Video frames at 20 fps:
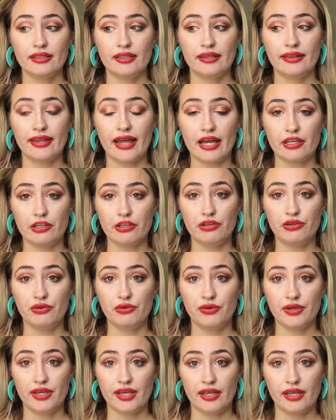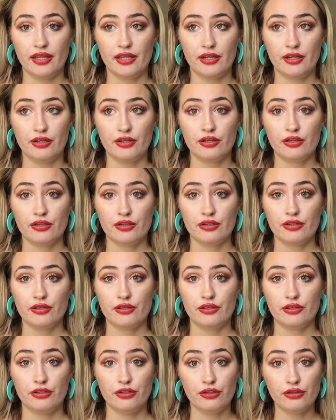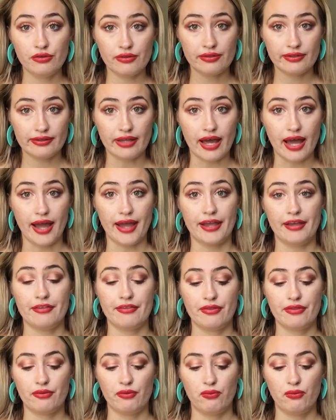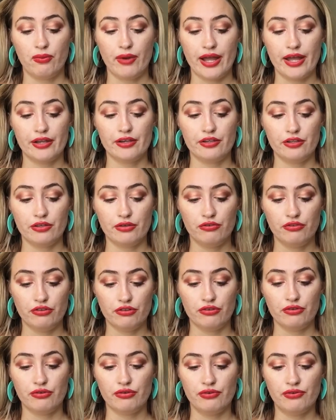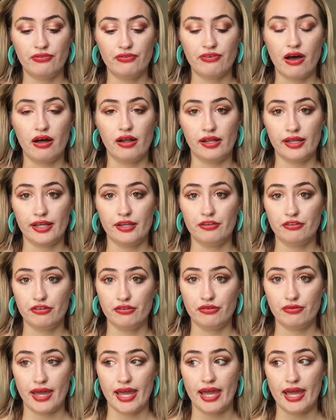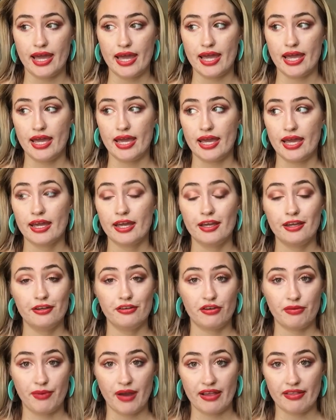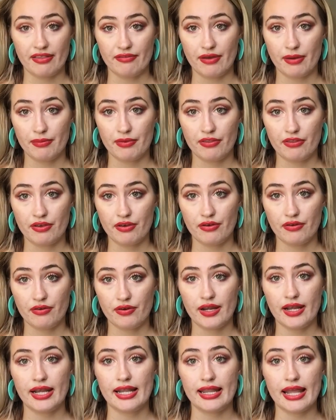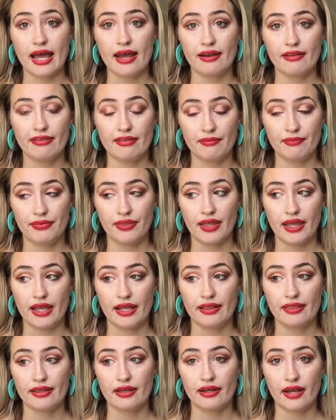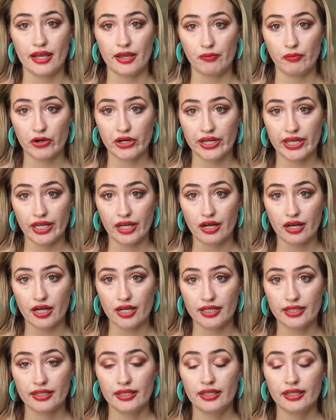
that you can utilize when you do fall into a depressive episode, and that is something that I am working on.